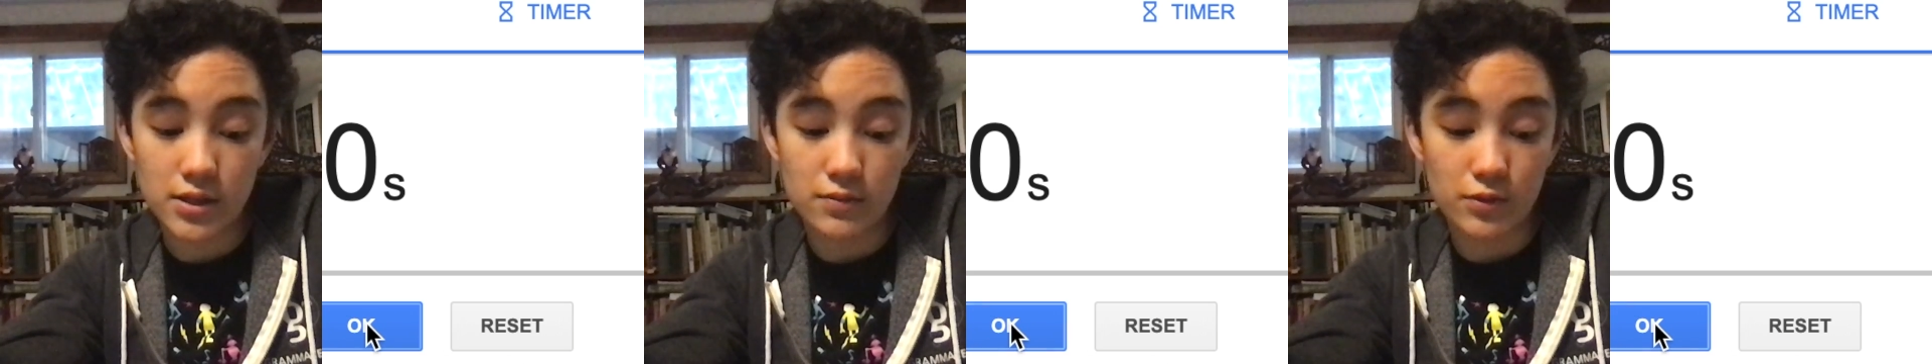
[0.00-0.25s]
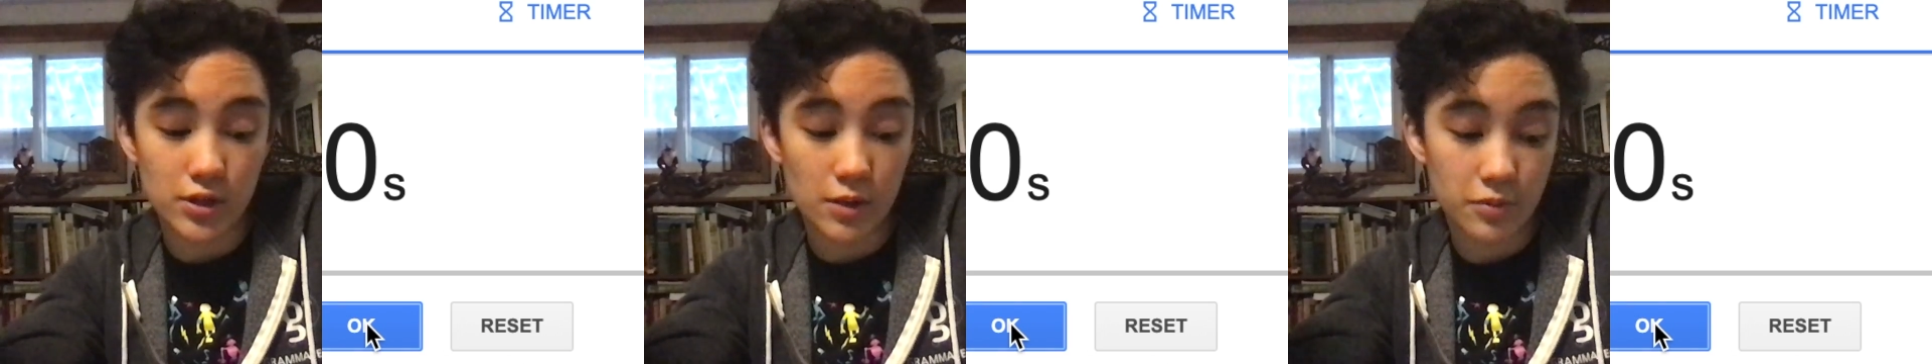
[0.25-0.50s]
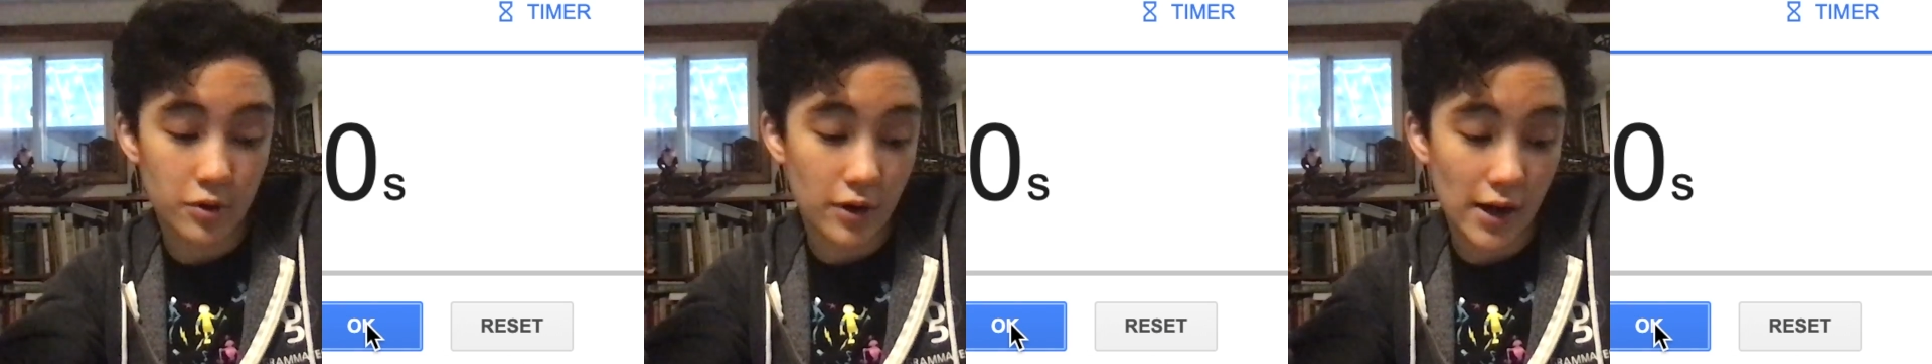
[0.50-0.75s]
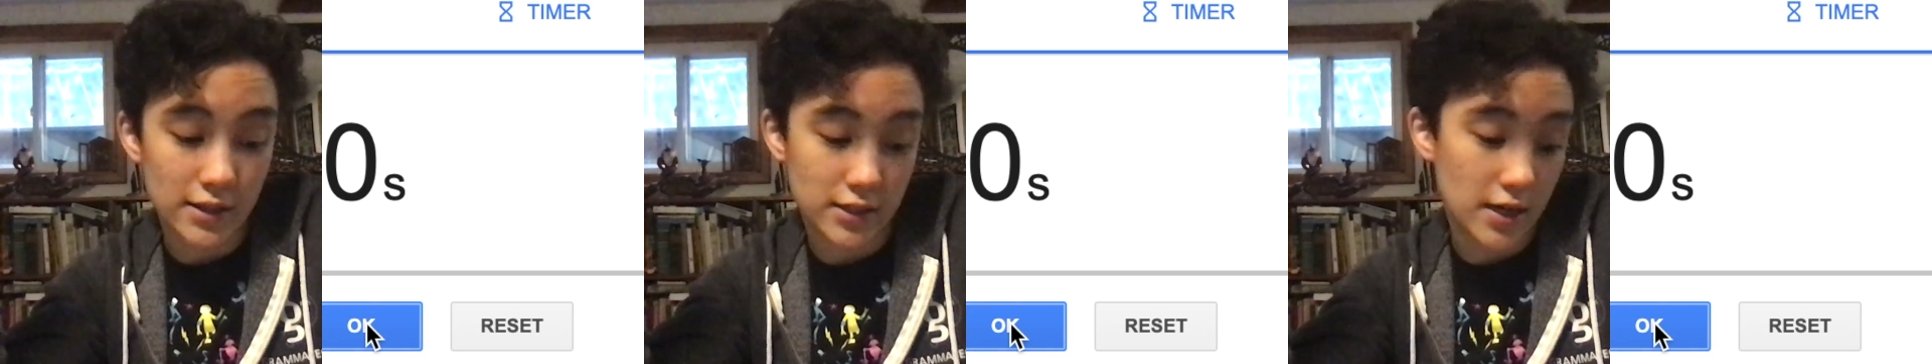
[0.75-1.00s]
We're done
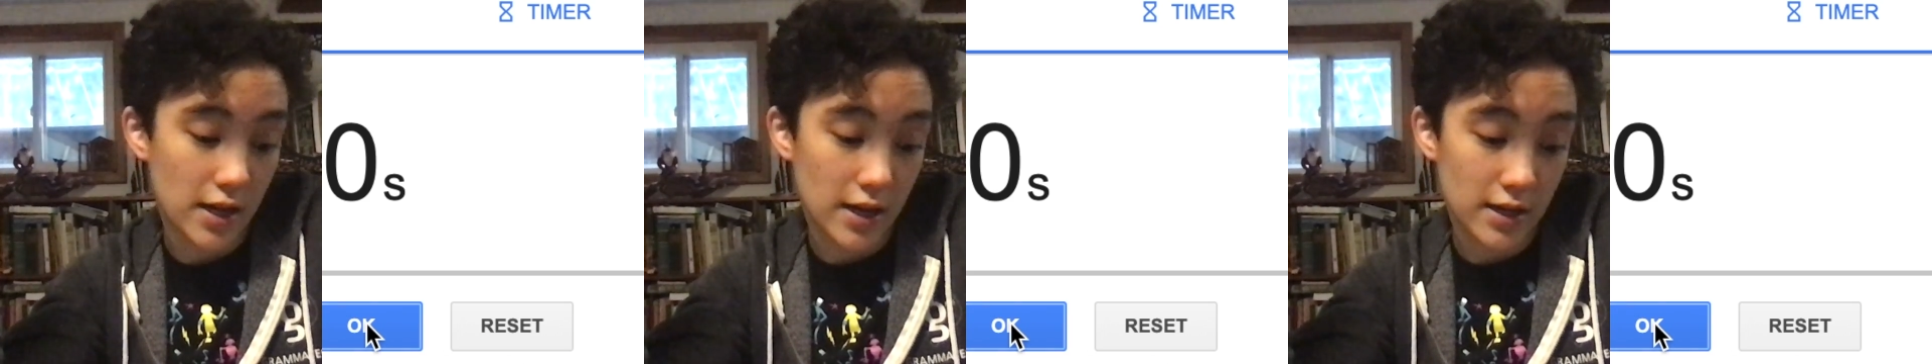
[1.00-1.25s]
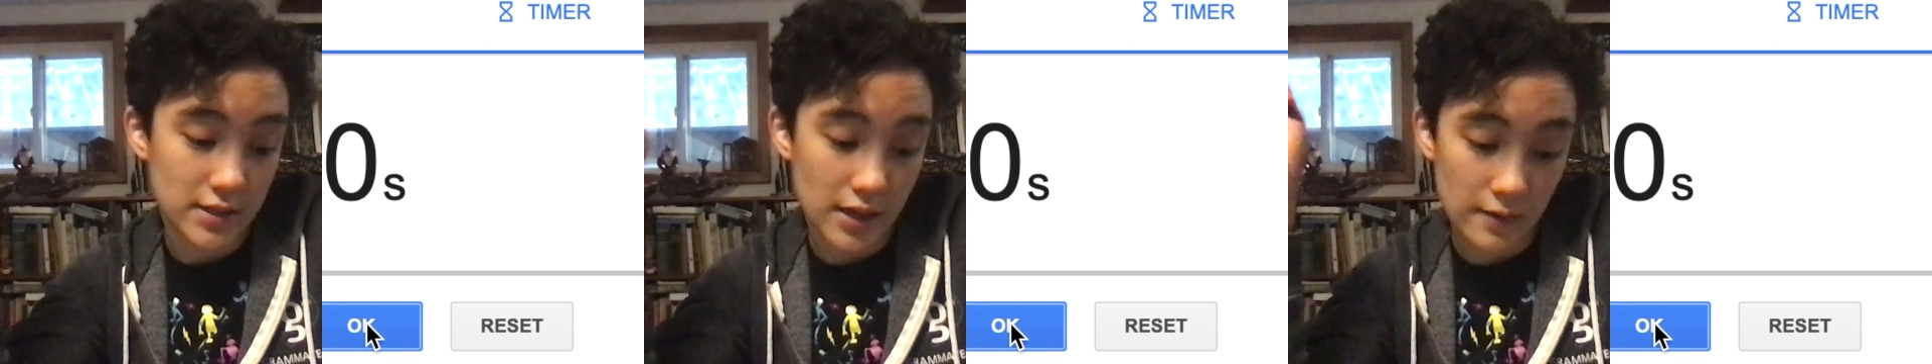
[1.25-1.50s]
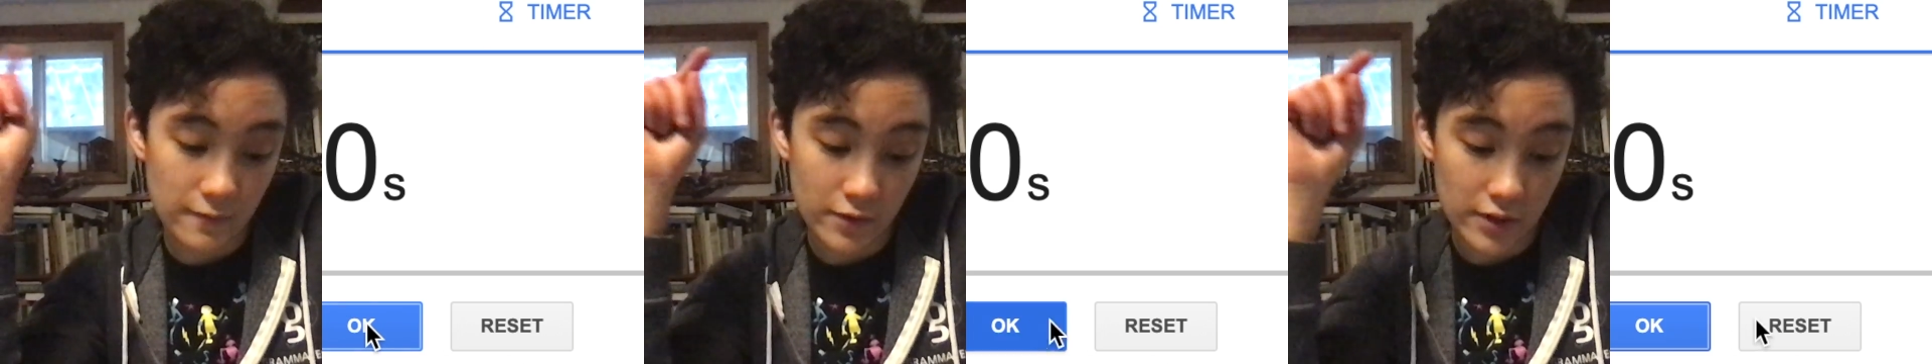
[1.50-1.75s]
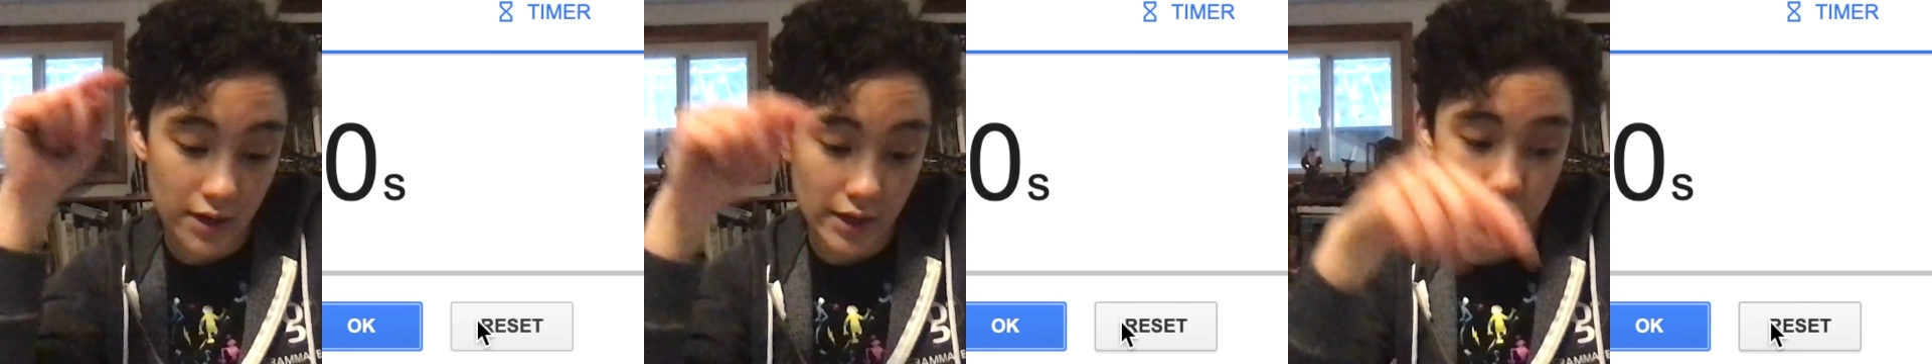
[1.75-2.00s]
procrastinating. Time for the
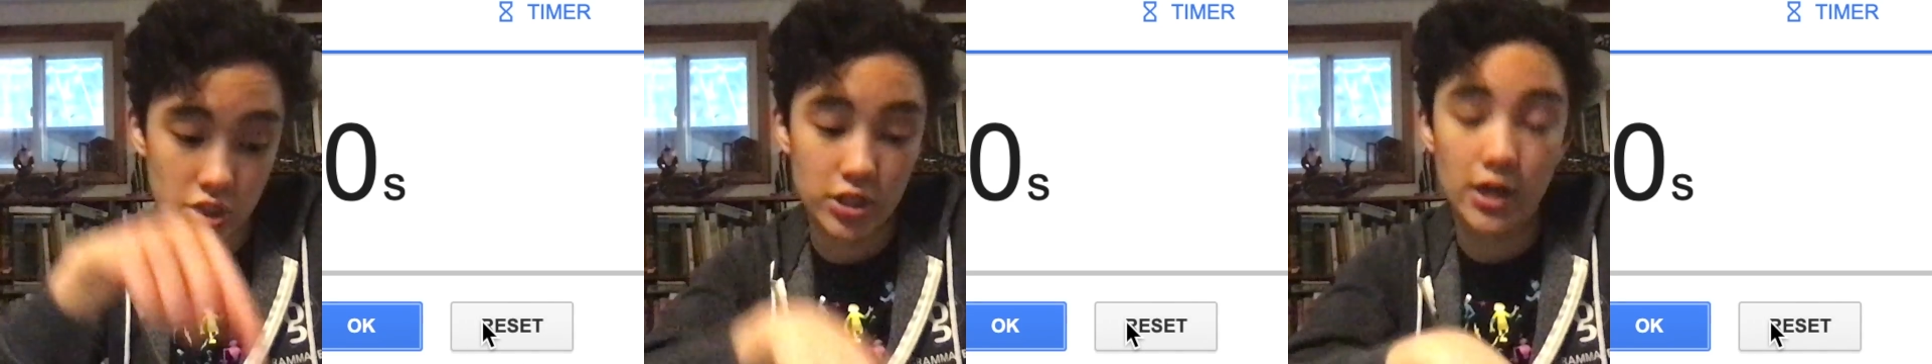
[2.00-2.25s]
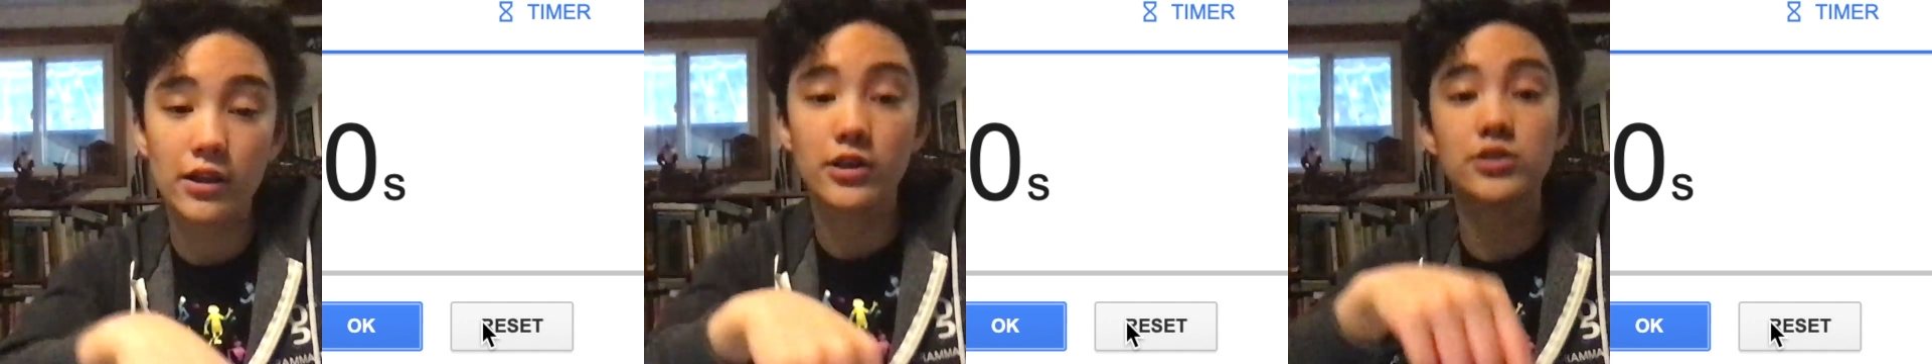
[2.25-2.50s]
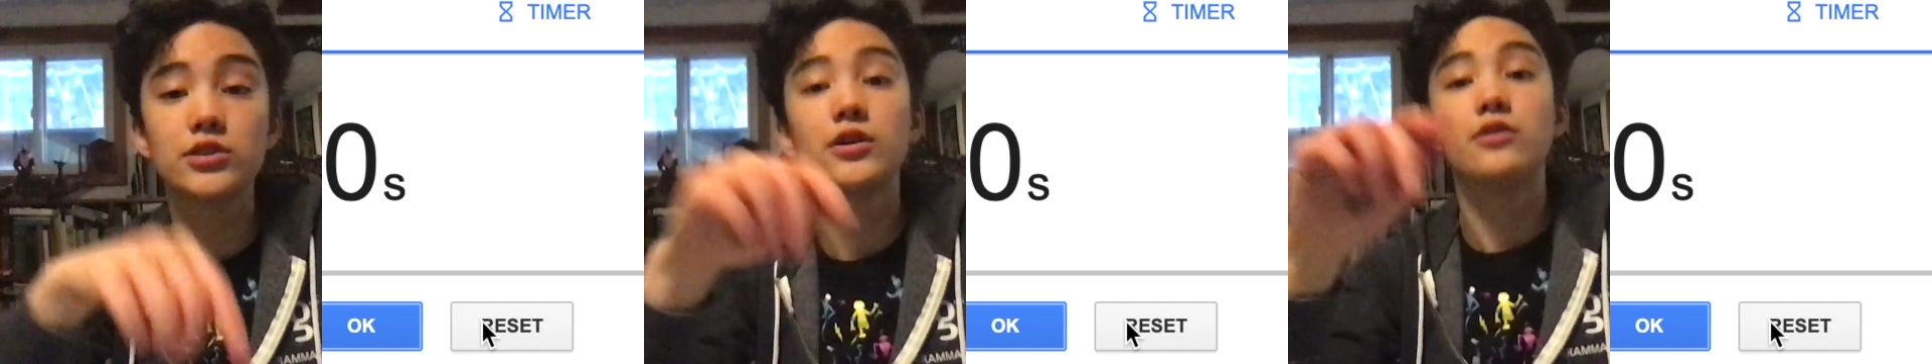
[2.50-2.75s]
next challenge,